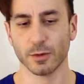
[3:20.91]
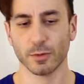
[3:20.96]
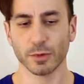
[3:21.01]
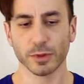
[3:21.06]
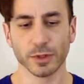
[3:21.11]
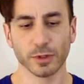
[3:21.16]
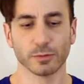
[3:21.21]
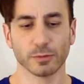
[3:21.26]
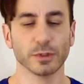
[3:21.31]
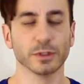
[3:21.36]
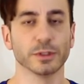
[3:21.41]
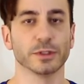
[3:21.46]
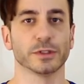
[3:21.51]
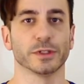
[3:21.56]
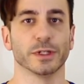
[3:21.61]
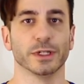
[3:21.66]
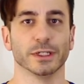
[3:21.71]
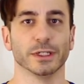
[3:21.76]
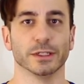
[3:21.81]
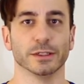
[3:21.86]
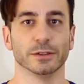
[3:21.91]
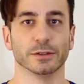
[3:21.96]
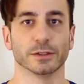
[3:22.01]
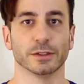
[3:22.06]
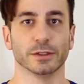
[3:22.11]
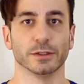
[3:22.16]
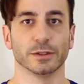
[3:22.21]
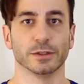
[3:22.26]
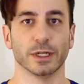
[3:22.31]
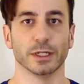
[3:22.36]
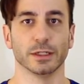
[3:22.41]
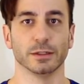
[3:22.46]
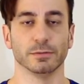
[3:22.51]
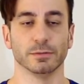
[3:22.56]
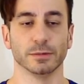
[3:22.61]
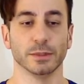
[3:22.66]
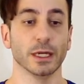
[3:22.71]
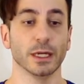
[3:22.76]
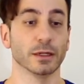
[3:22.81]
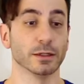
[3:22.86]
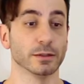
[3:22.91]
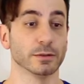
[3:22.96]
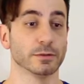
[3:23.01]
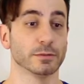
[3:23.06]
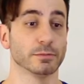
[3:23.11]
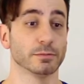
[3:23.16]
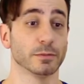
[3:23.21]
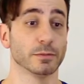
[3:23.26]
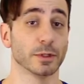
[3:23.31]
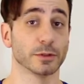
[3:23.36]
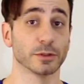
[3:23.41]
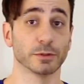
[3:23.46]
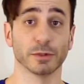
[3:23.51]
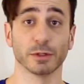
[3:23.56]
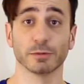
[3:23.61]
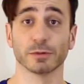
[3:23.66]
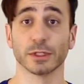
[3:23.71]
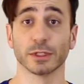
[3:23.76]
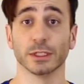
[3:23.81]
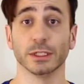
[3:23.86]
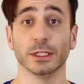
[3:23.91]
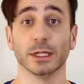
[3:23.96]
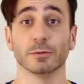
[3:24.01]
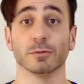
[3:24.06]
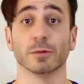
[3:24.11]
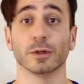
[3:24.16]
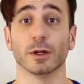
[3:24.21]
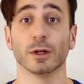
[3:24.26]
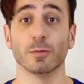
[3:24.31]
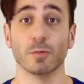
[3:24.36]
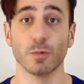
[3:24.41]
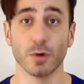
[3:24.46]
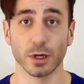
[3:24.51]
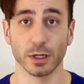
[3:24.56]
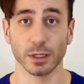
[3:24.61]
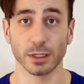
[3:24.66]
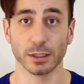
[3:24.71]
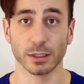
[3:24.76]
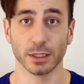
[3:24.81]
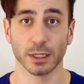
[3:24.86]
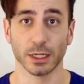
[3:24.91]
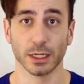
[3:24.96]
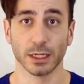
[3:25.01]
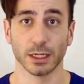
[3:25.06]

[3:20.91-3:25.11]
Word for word: What they're really saying is, is that, yeah, sometimes I get what I want.